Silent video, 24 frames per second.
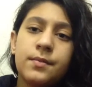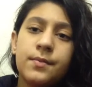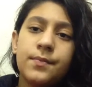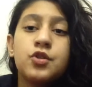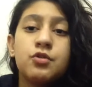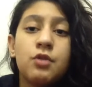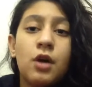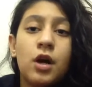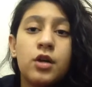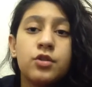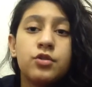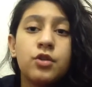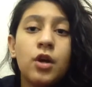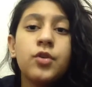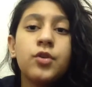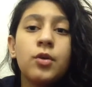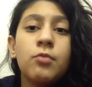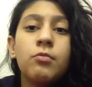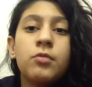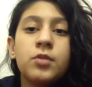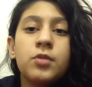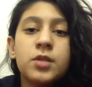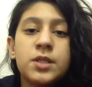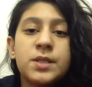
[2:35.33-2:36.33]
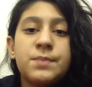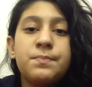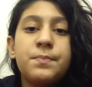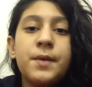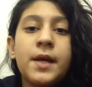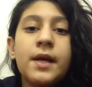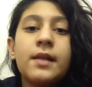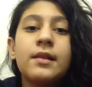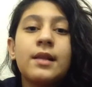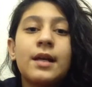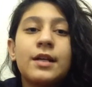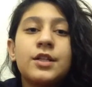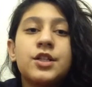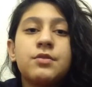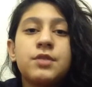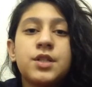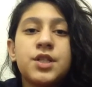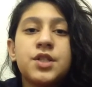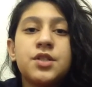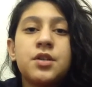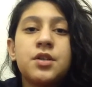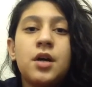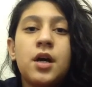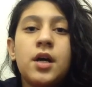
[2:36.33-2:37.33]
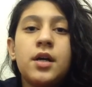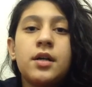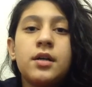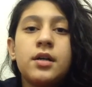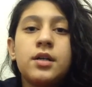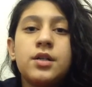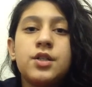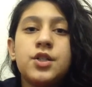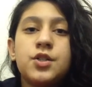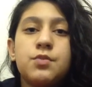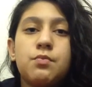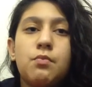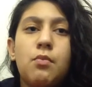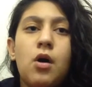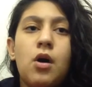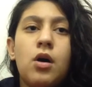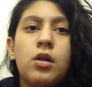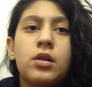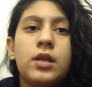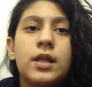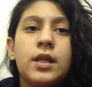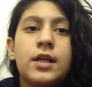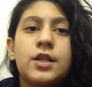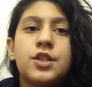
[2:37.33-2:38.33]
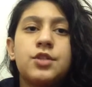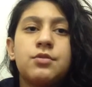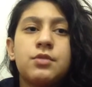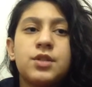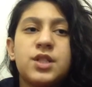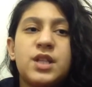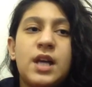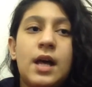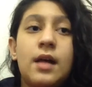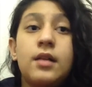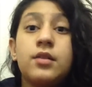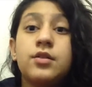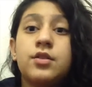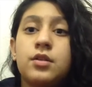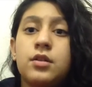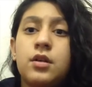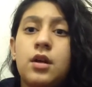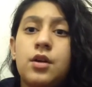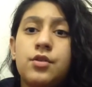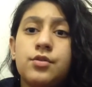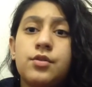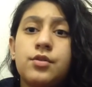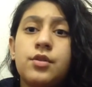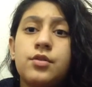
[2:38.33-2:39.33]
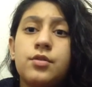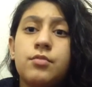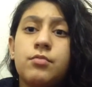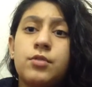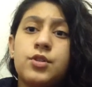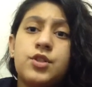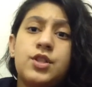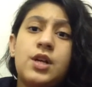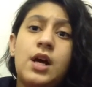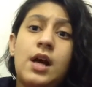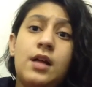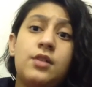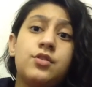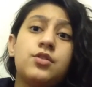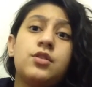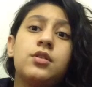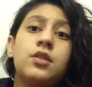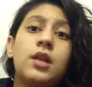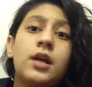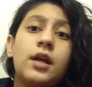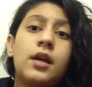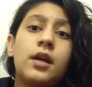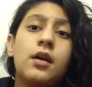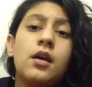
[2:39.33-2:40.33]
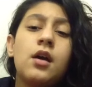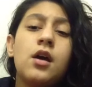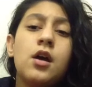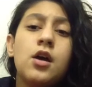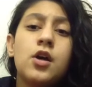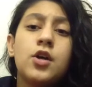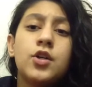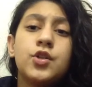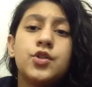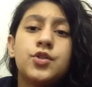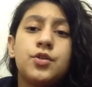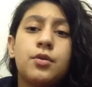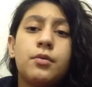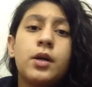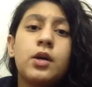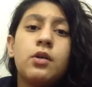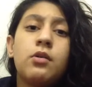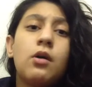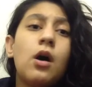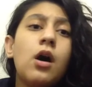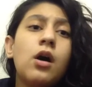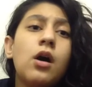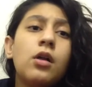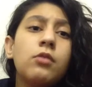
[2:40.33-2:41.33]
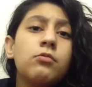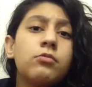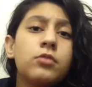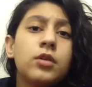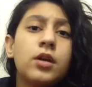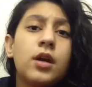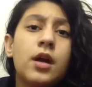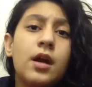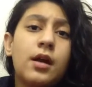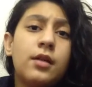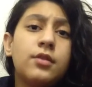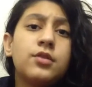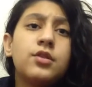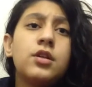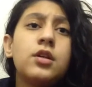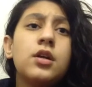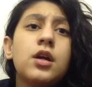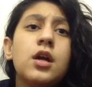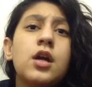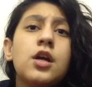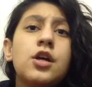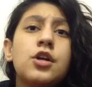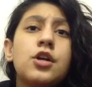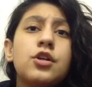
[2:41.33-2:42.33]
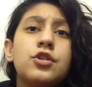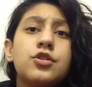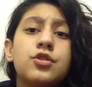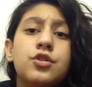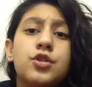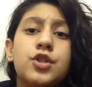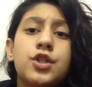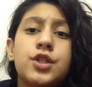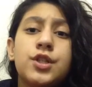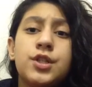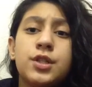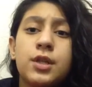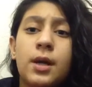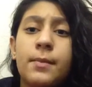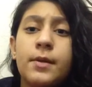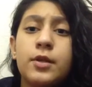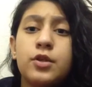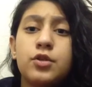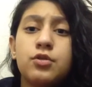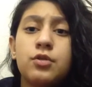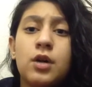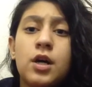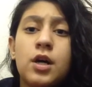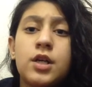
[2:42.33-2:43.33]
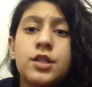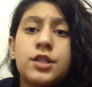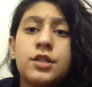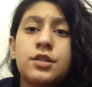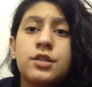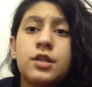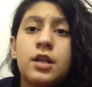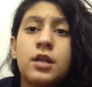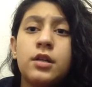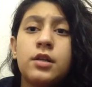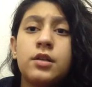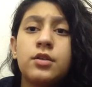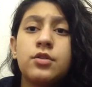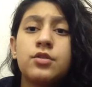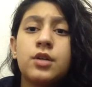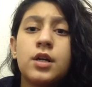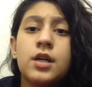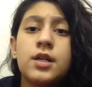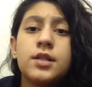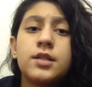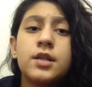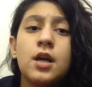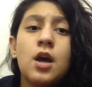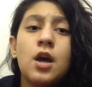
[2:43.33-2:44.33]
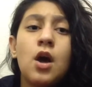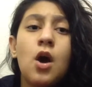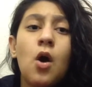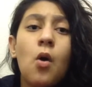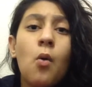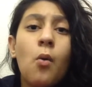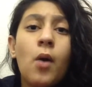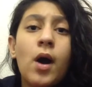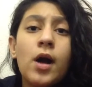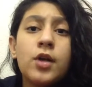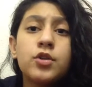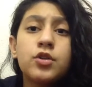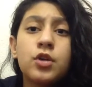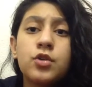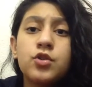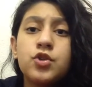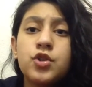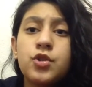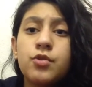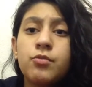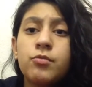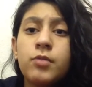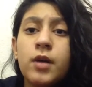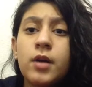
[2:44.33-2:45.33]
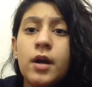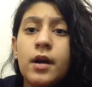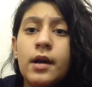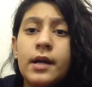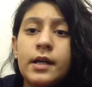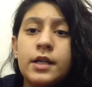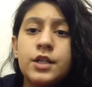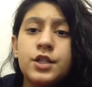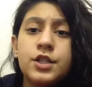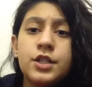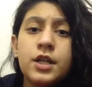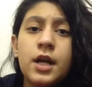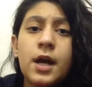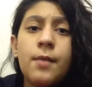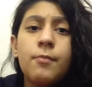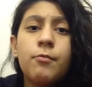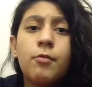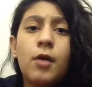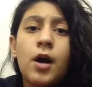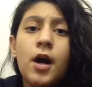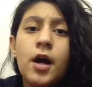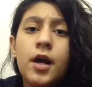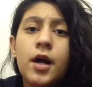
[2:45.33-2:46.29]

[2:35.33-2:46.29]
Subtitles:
So her daughter was big. Like she was not small. Like she was elder. Her daughter was elder. Like so we all were elder. So she's coming to us and telling to us, why don't you wear hijab?